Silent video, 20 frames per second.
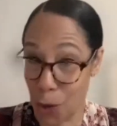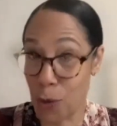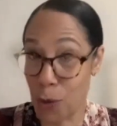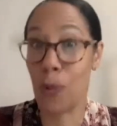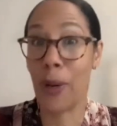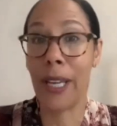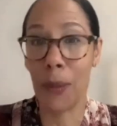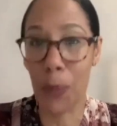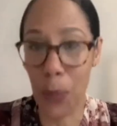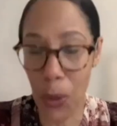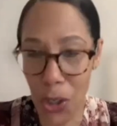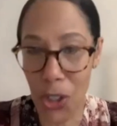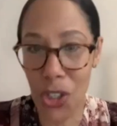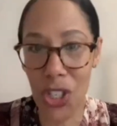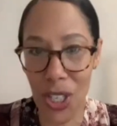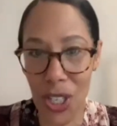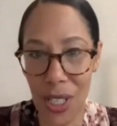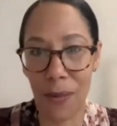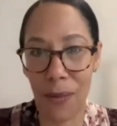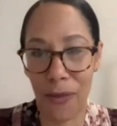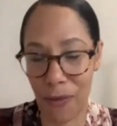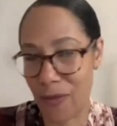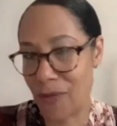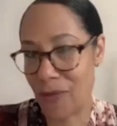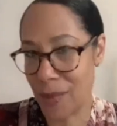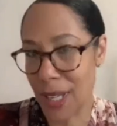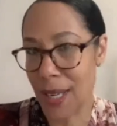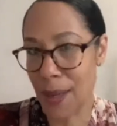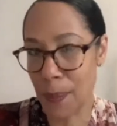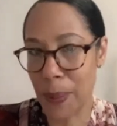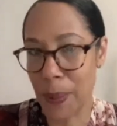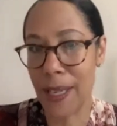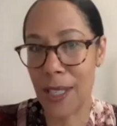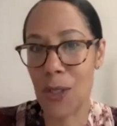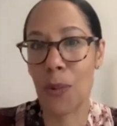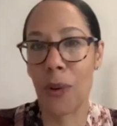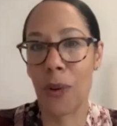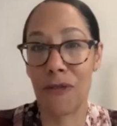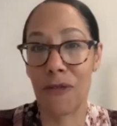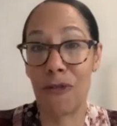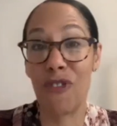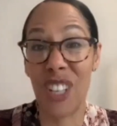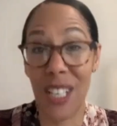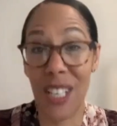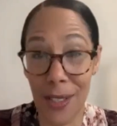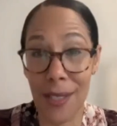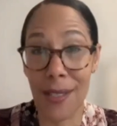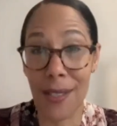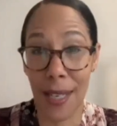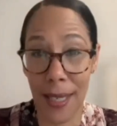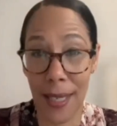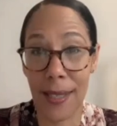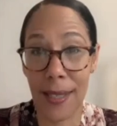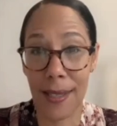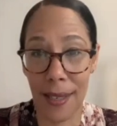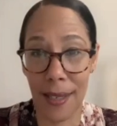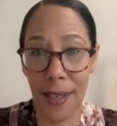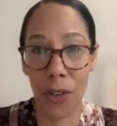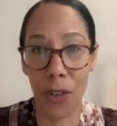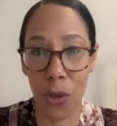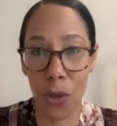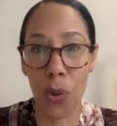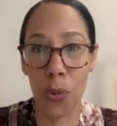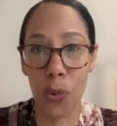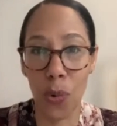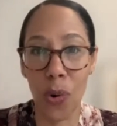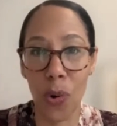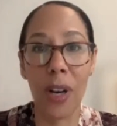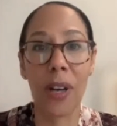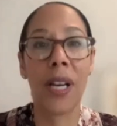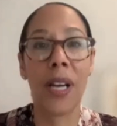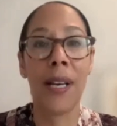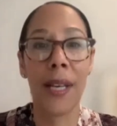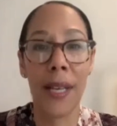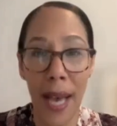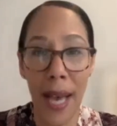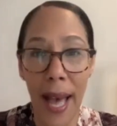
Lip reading: could we emerge in a place where it feels like it's another Cold War?